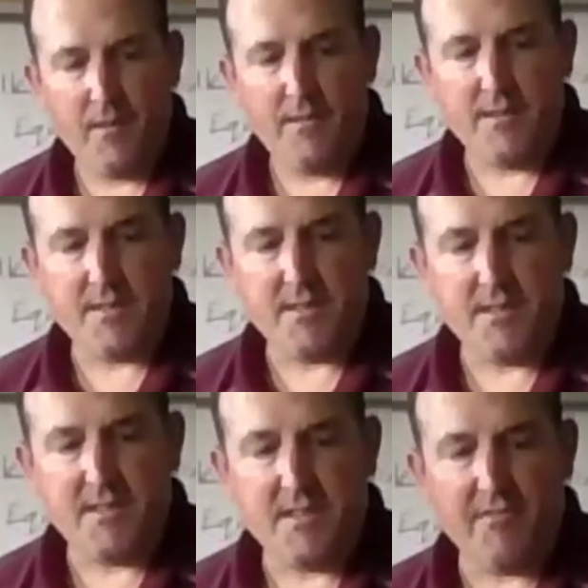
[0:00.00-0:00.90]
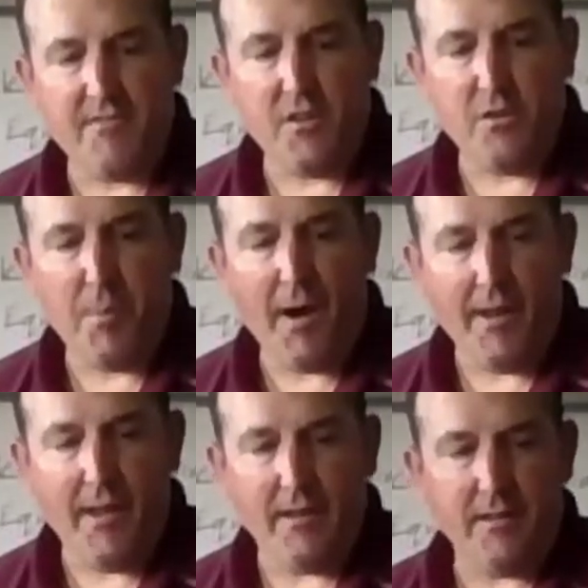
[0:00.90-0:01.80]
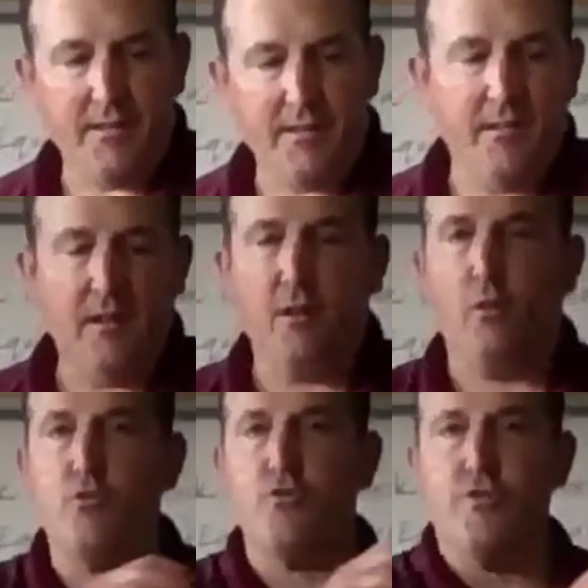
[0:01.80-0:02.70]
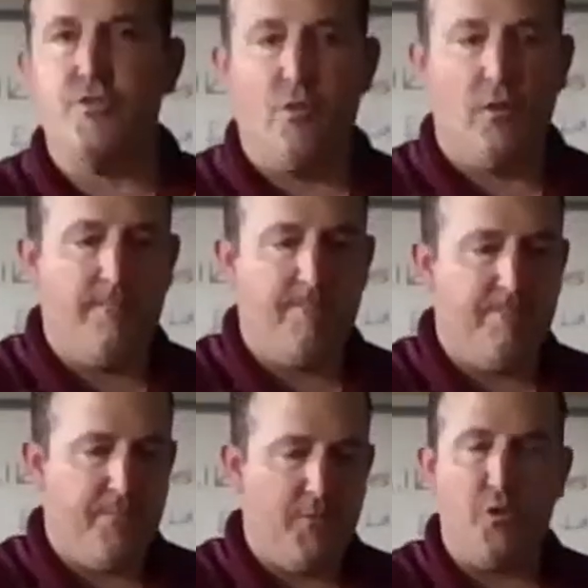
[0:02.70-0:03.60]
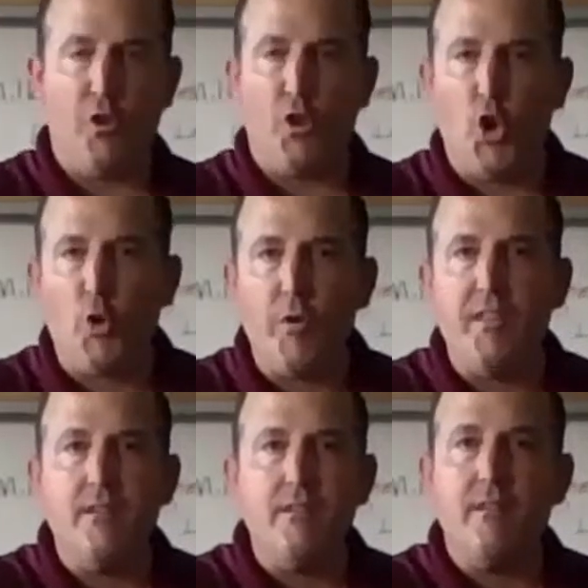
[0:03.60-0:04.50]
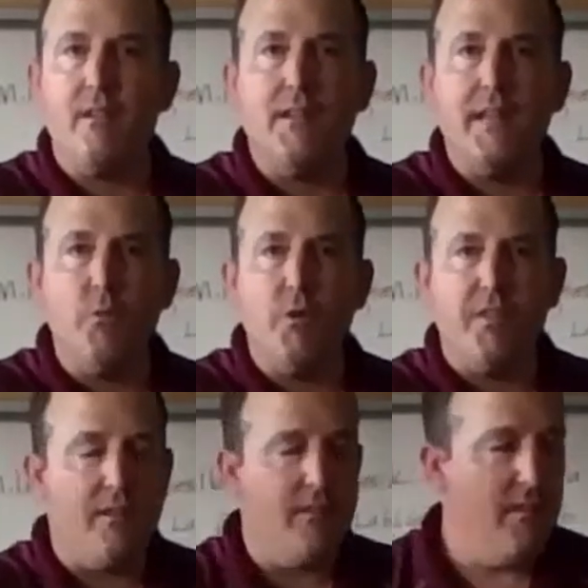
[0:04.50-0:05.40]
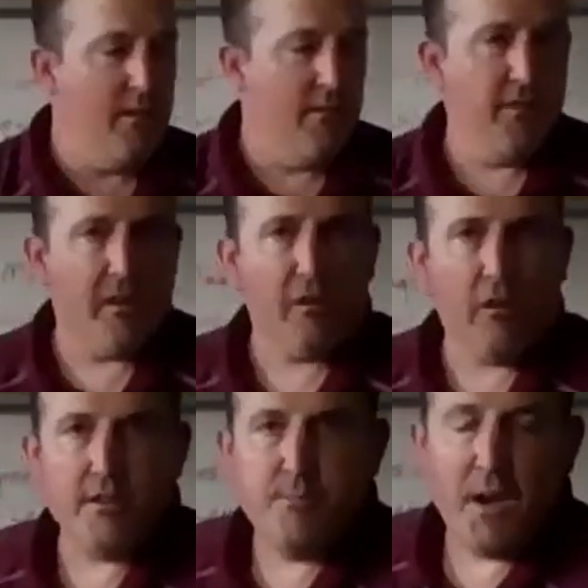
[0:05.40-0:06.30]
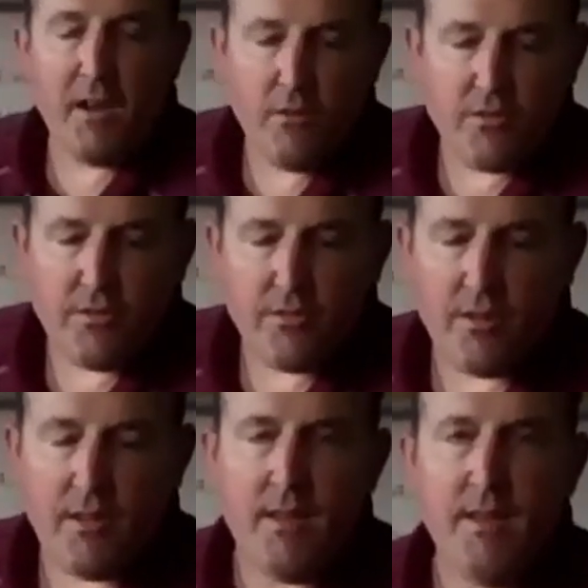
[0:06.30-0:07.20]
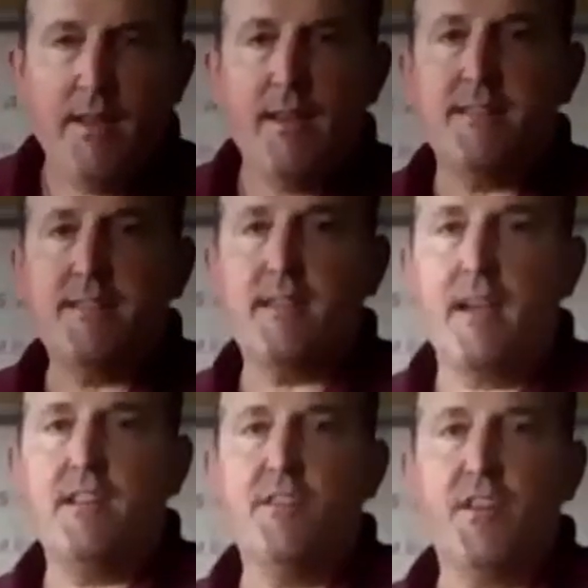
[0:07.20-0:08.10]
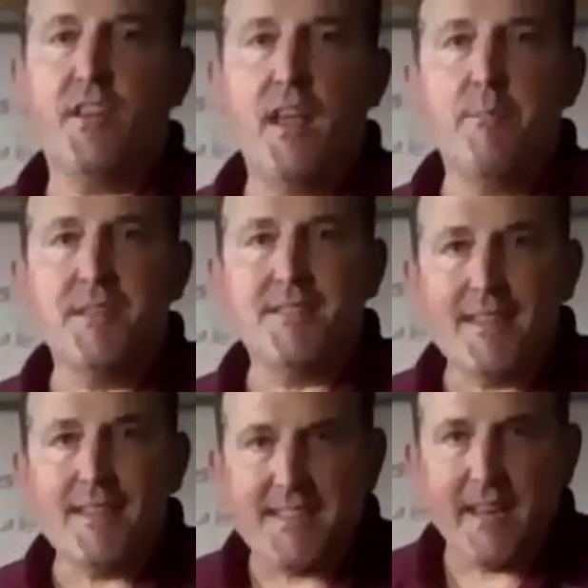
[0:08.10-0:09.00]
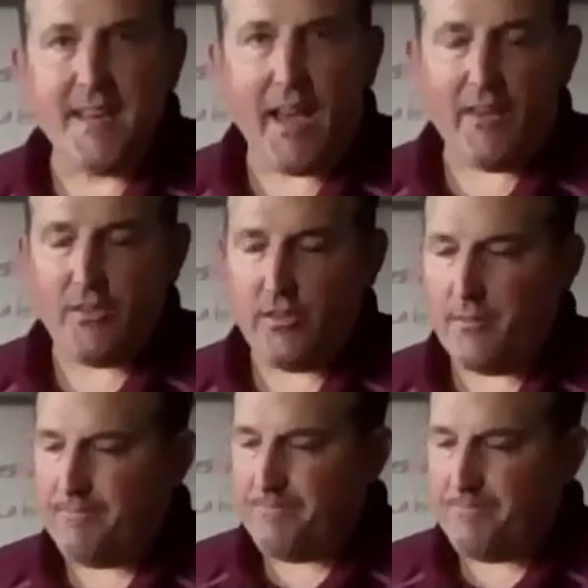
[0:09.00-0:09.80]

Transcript: This is the stuff that you'd buy at a grocery store. You can cook with it, you can clean with it. Vinegar has many uses. Its scientific name is acetic acid.